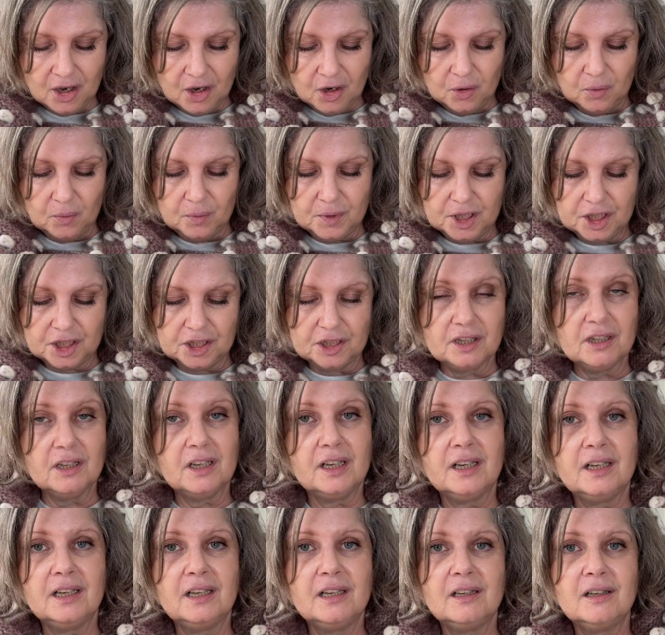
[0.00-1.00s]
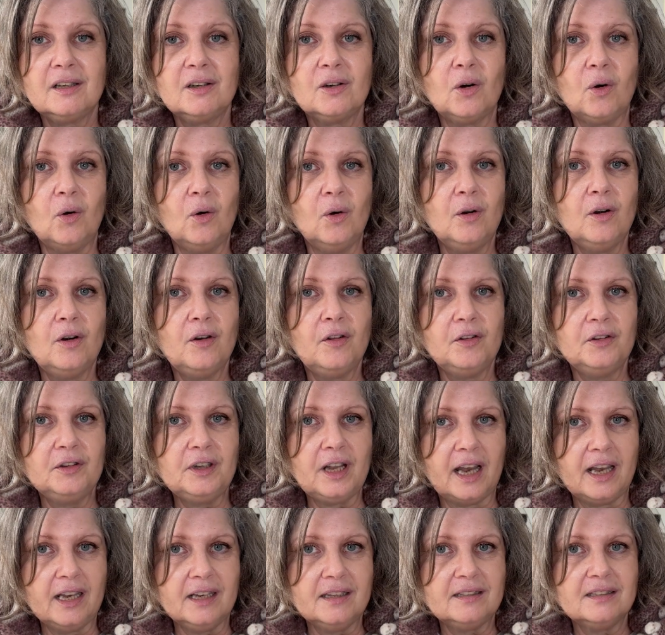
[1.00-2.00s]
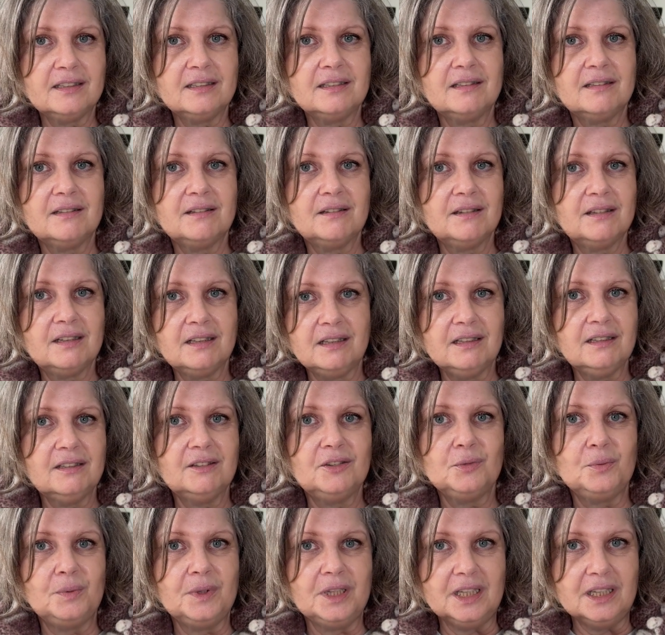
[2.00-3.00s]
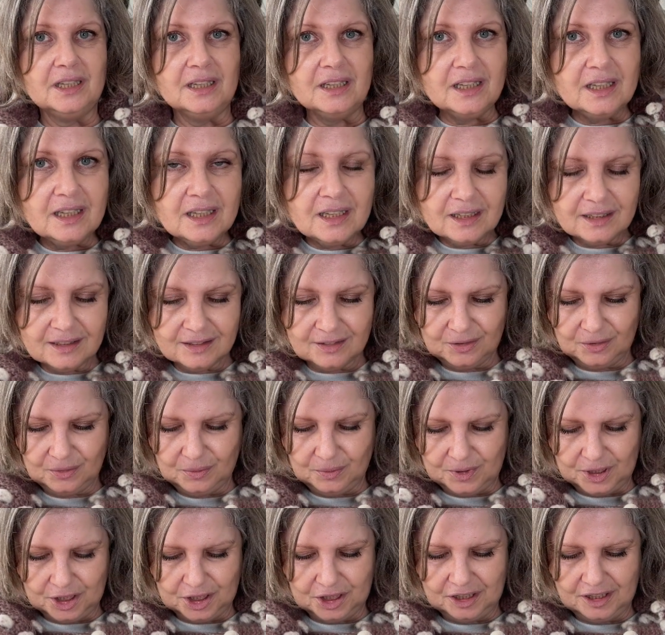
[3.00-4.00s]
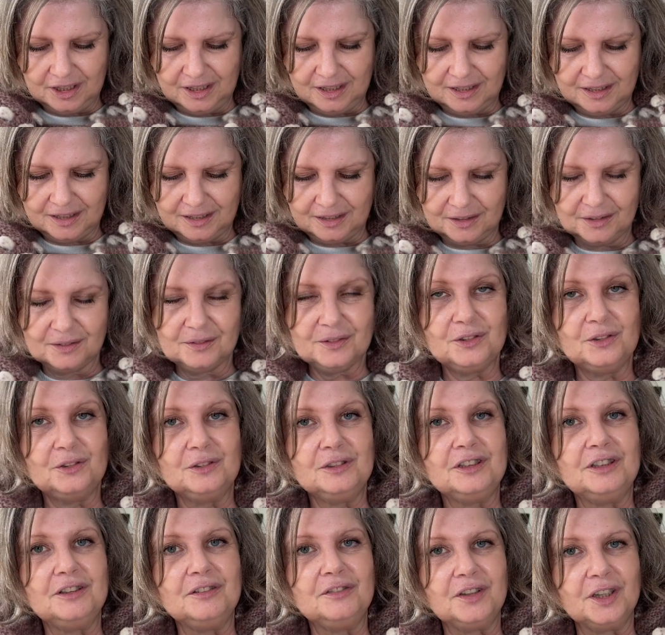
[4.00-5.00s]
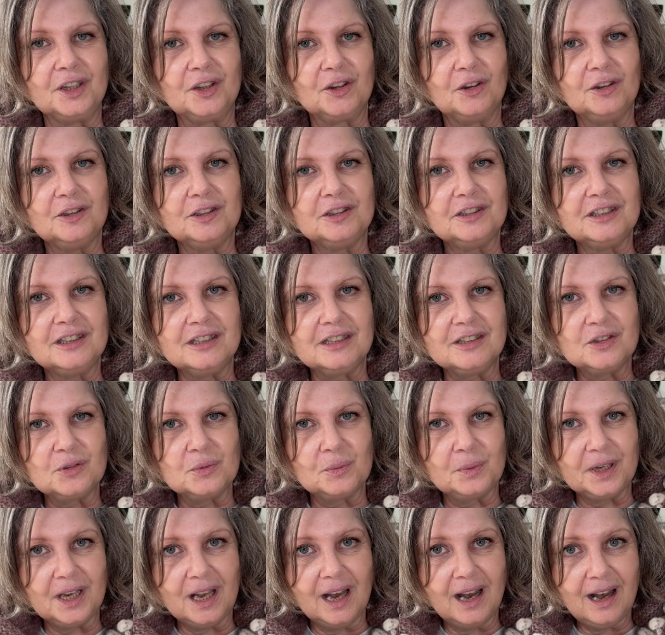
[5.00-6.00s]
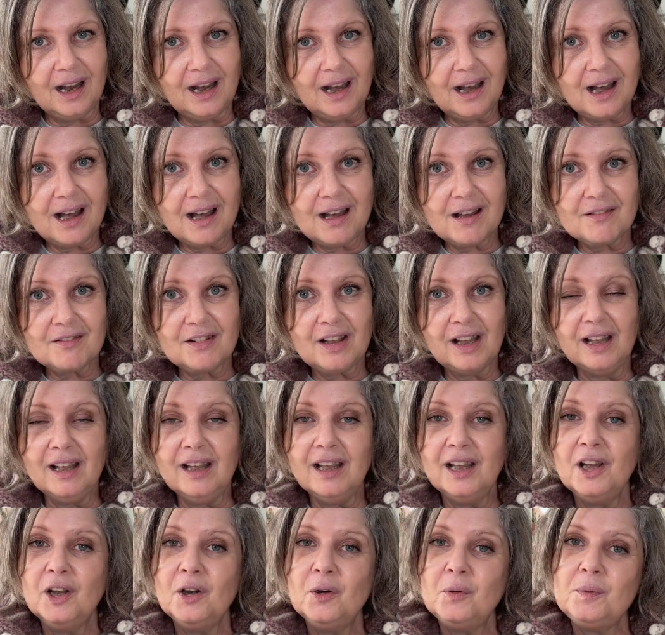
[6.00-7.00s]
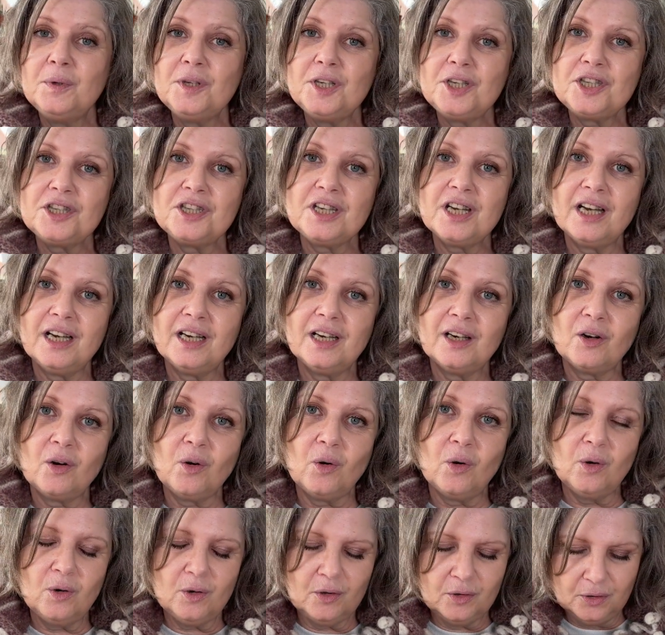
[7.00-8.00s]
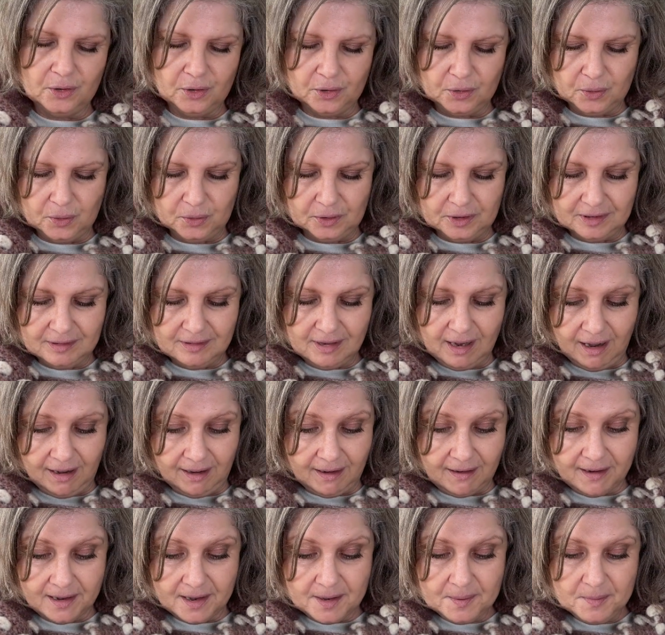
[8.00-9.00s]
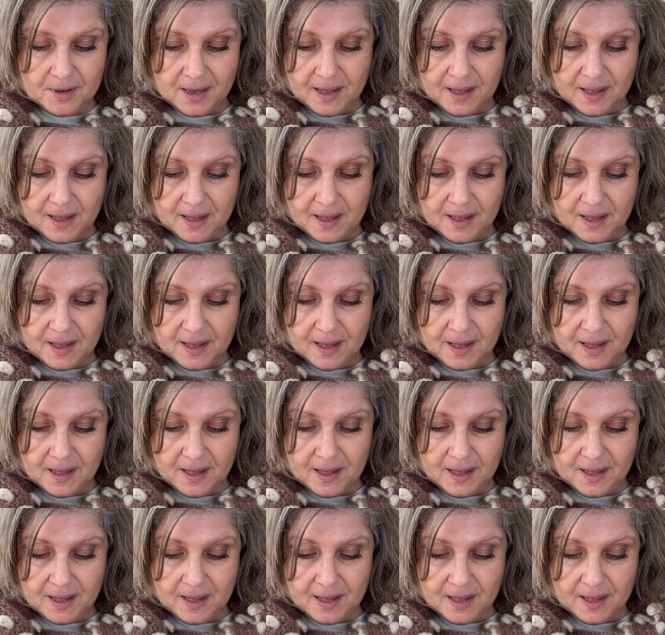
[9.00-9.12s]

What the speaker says: we share all the nice things we need, we share the difficulties we have, we share all the good time.